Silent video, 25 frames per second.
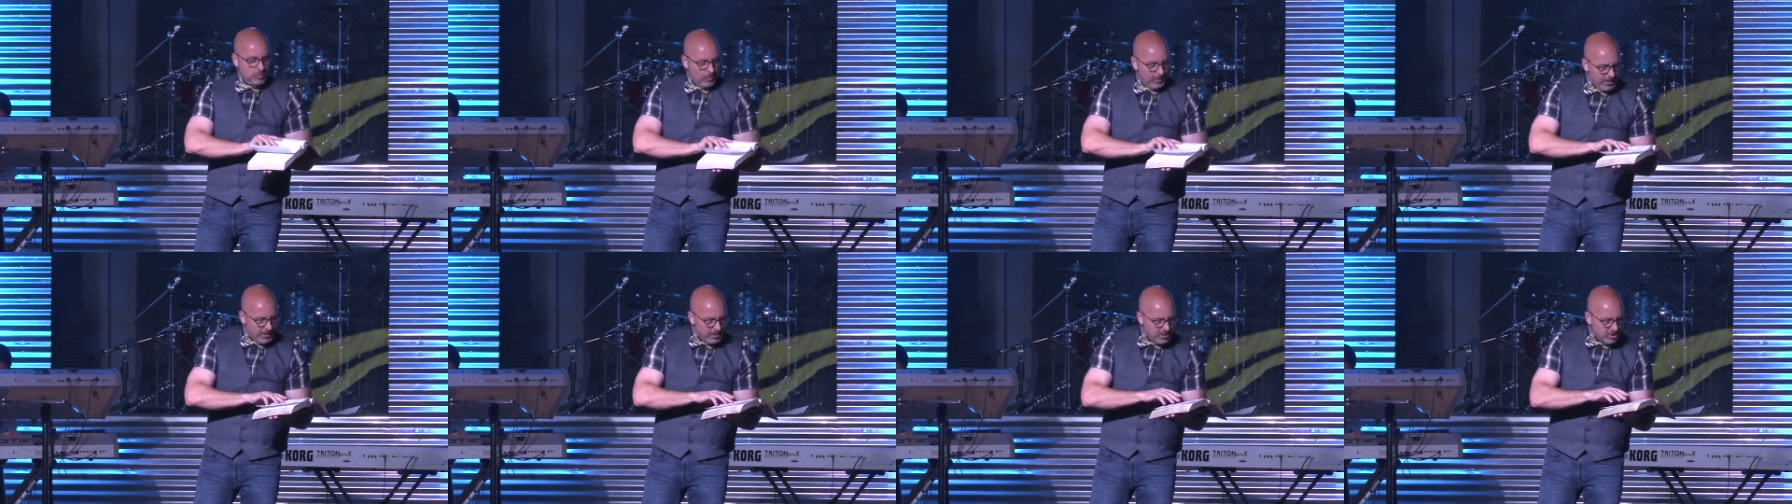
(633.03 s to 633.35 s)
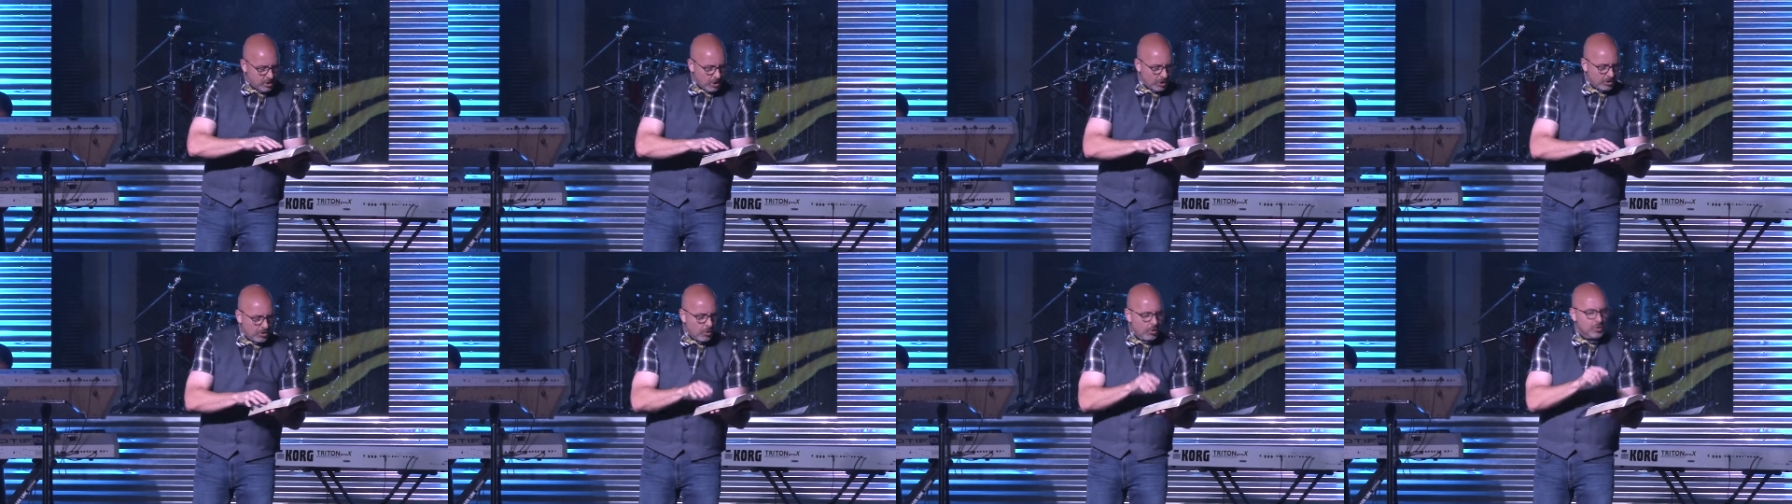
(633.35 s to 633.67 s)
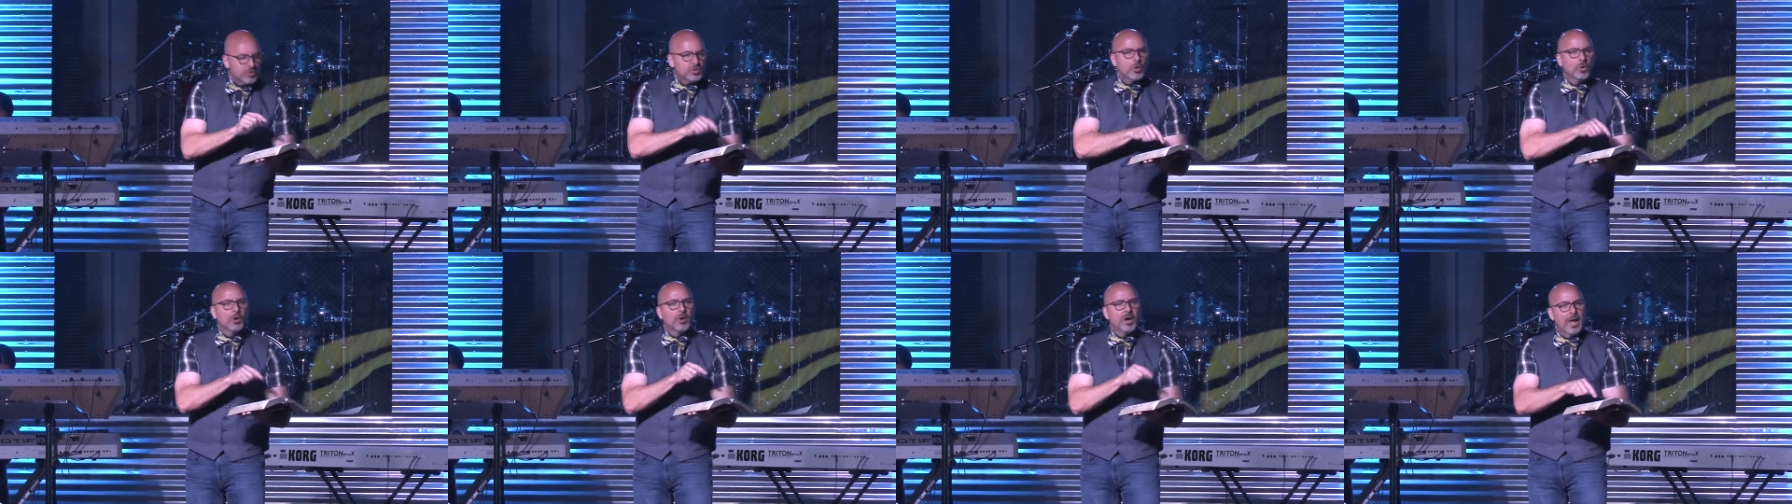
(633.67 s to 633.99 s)
we need to start
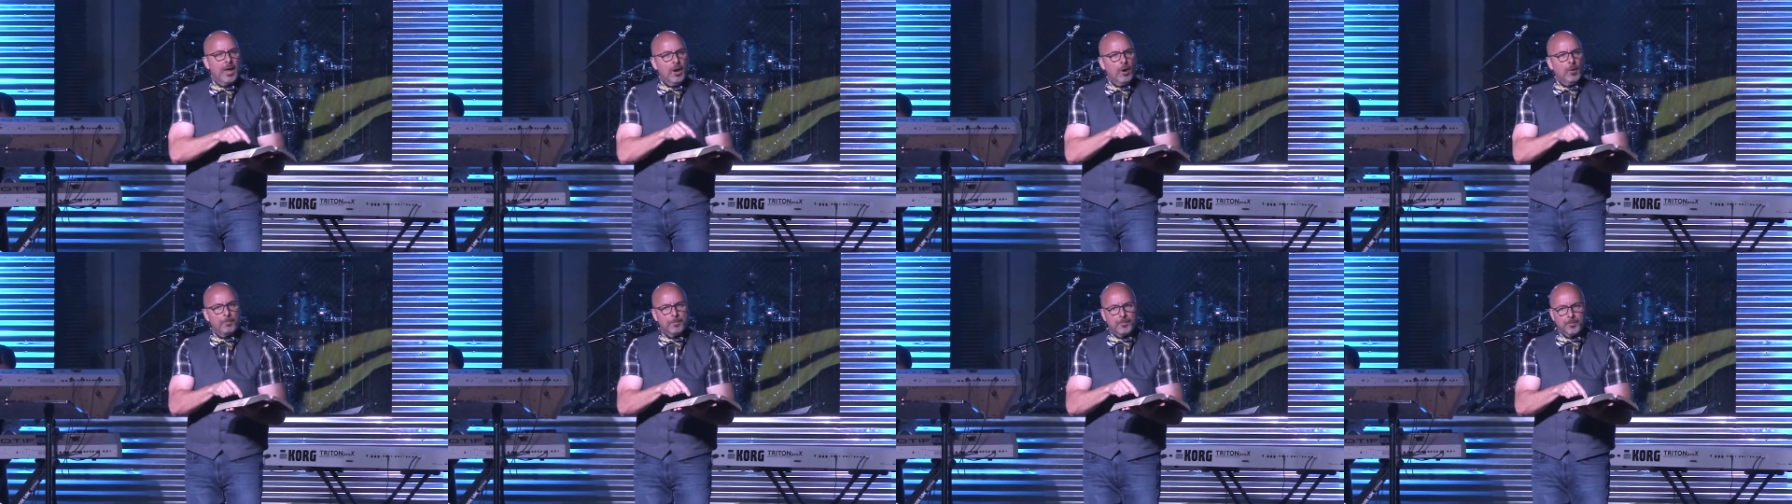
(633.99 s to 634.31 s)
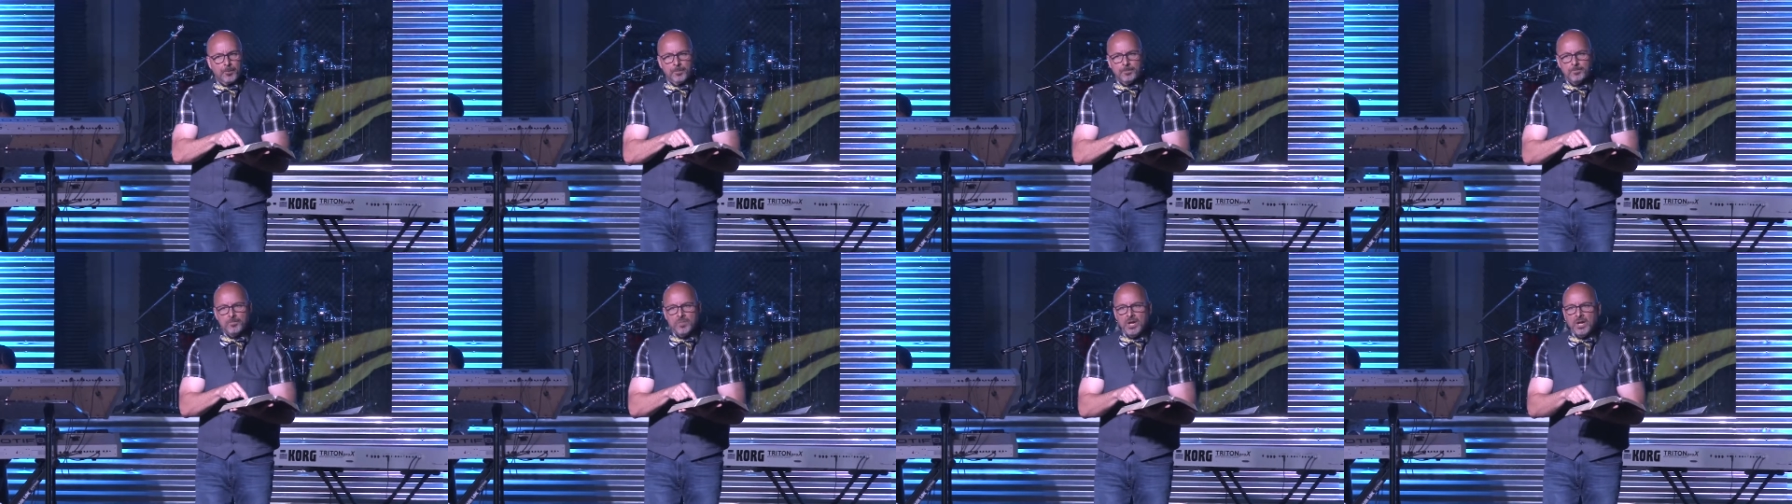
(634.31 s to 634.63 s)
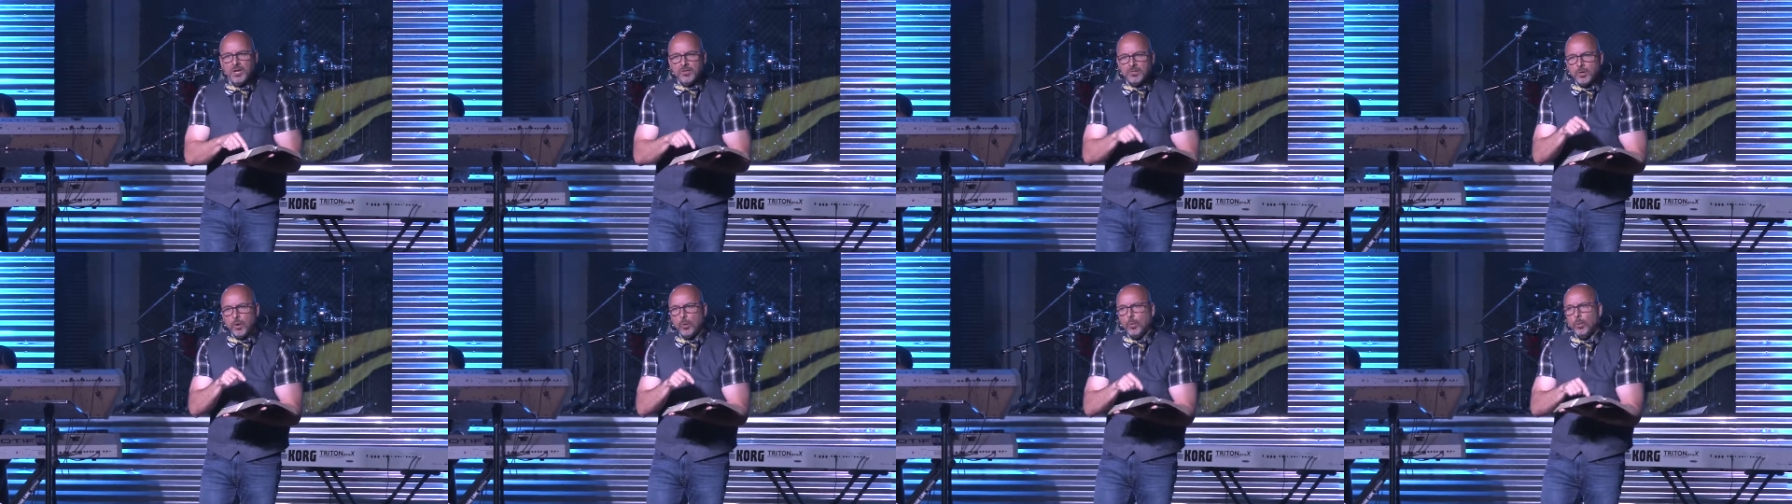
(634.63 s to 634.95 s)
going to our helper,
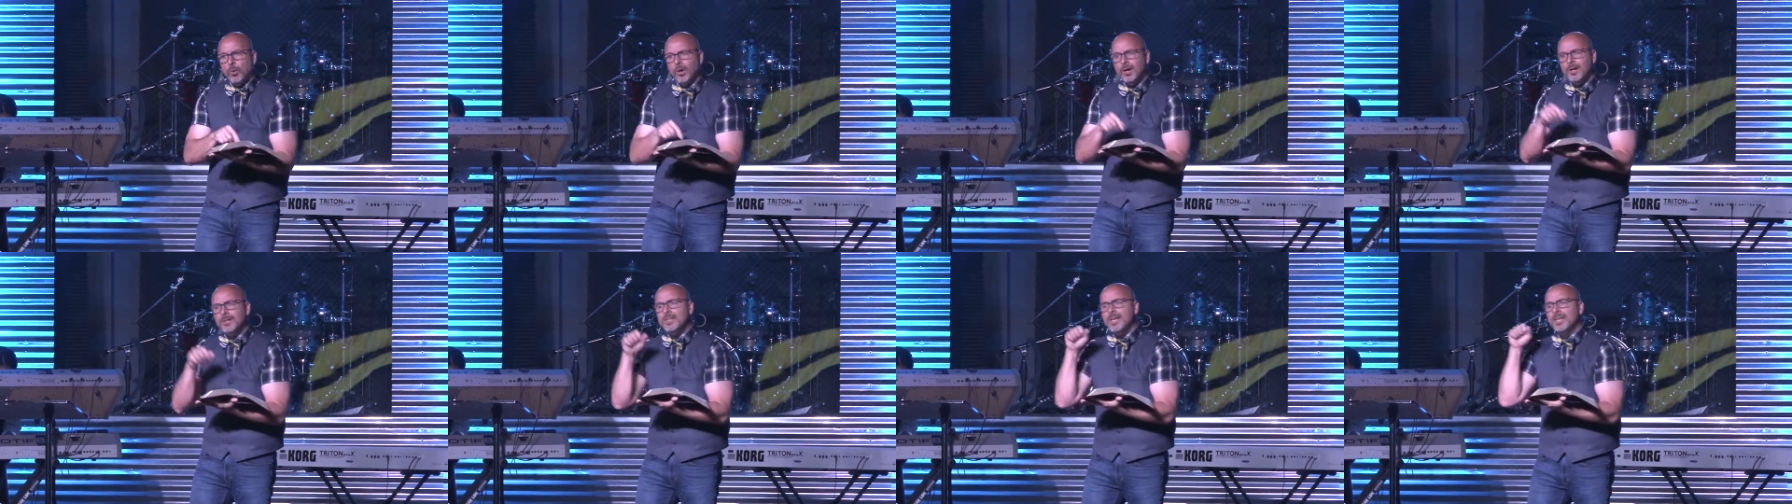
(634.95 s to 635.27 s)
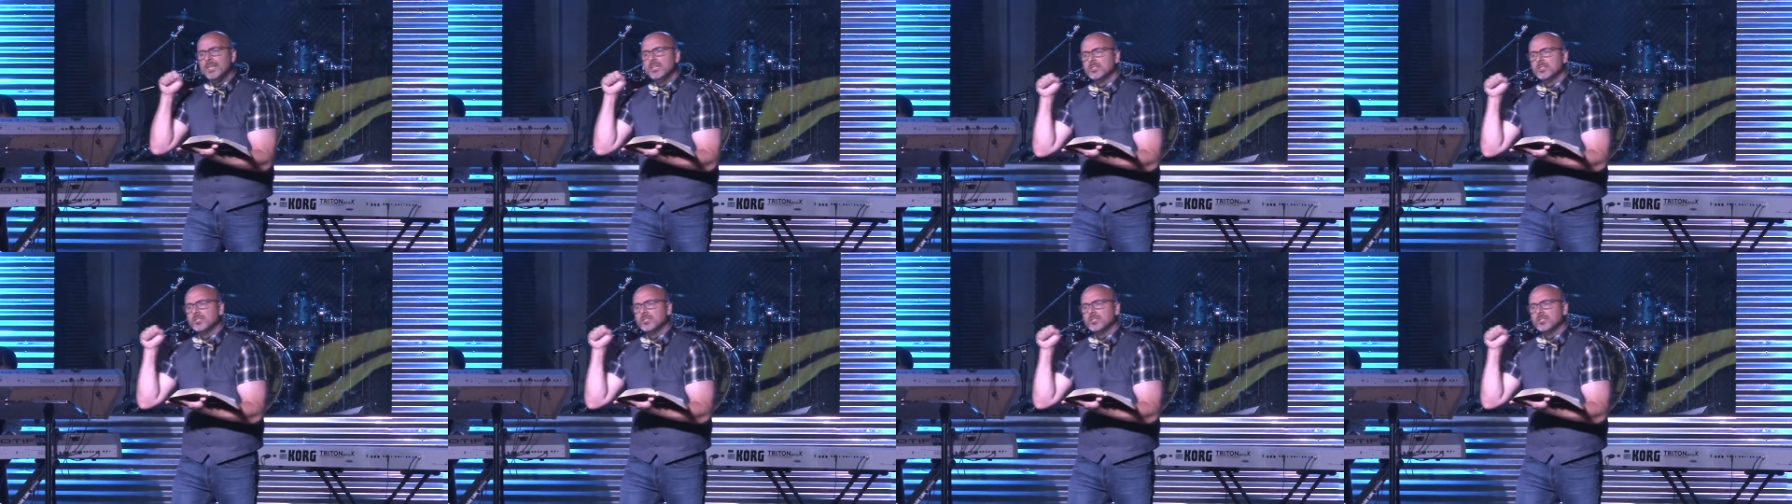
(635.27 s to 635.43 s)
the one that